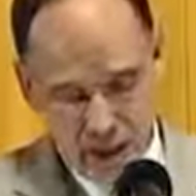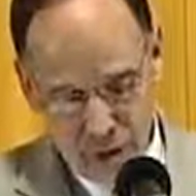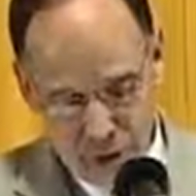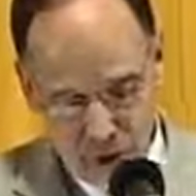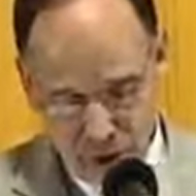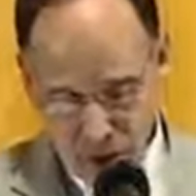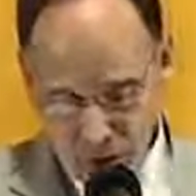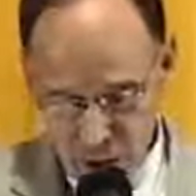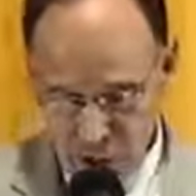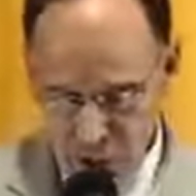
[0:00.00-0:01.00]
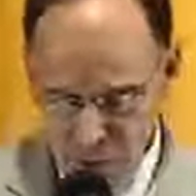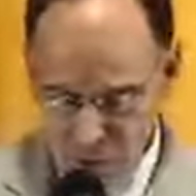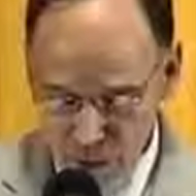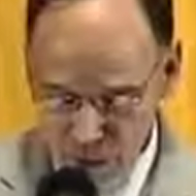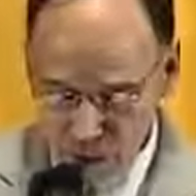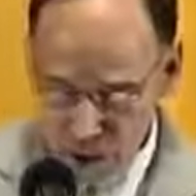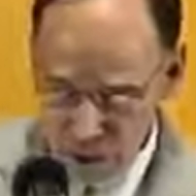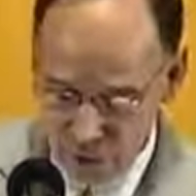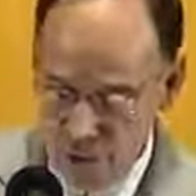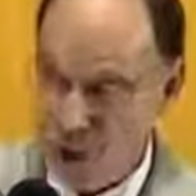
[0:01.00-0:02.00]
Corinthians chapter 6,
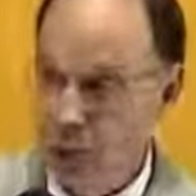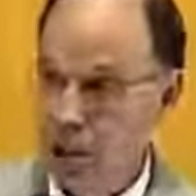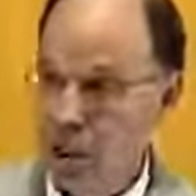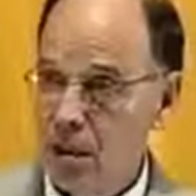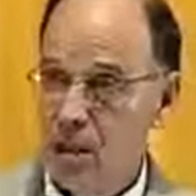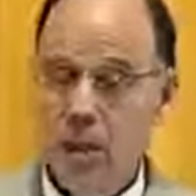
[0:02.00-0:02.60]
verse 18,